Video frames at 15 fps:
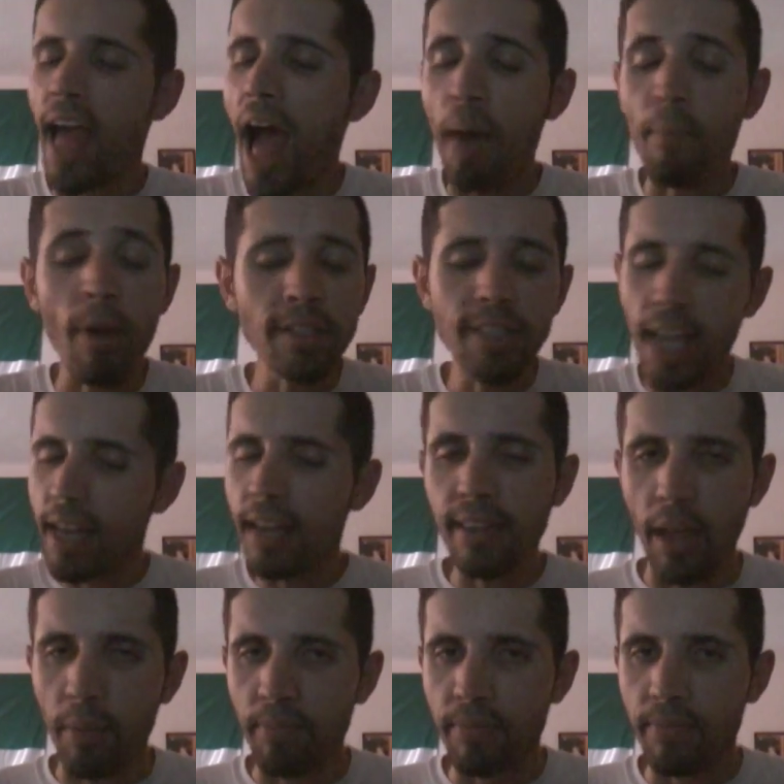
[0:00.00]
about
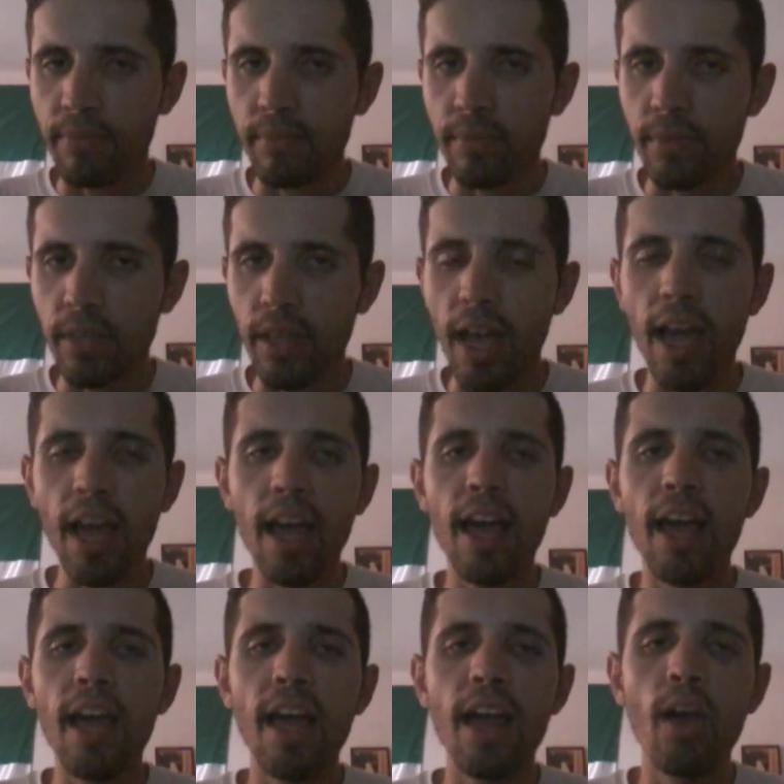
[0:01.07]
anything.
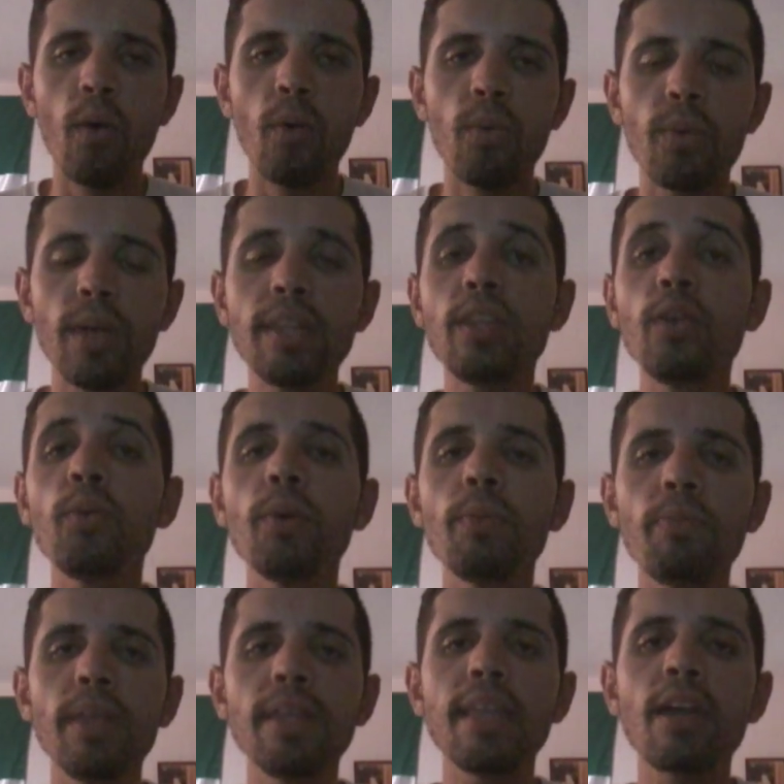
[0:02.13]
It will
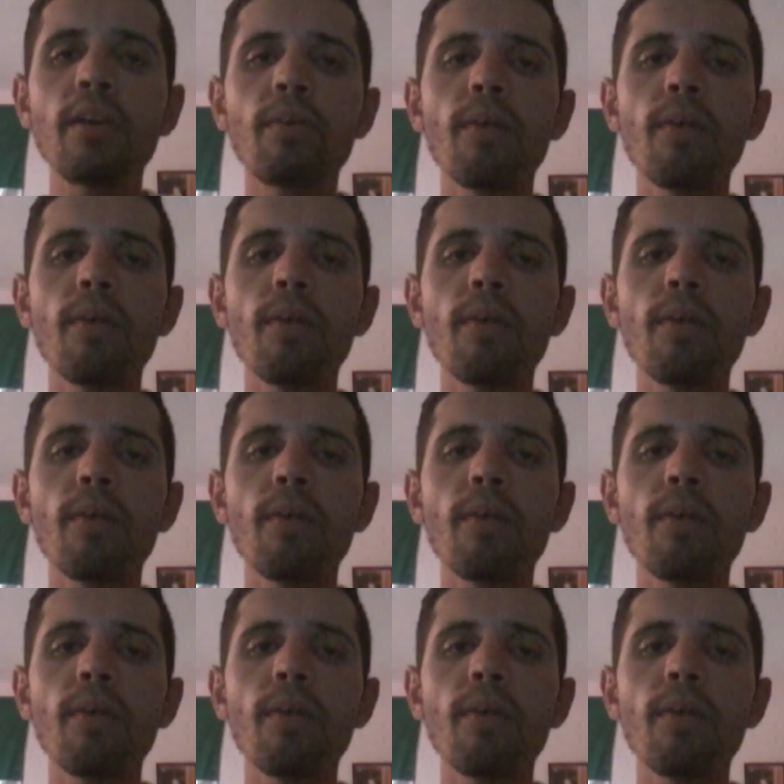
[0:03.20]
be the